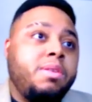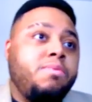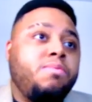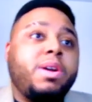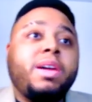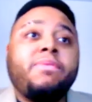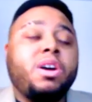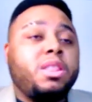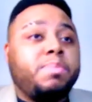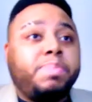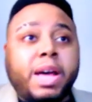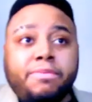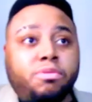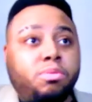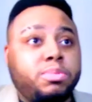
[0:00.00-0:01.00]
whatever other
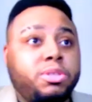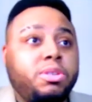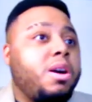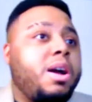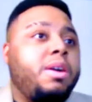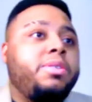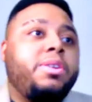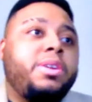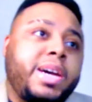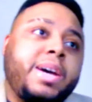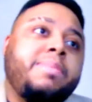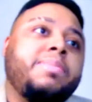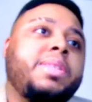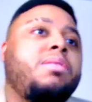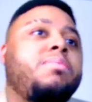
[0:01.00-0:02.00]
platforms there are out there, yeah,
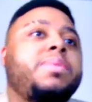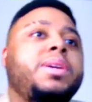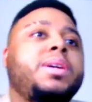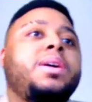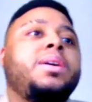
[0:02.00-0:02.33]
that would be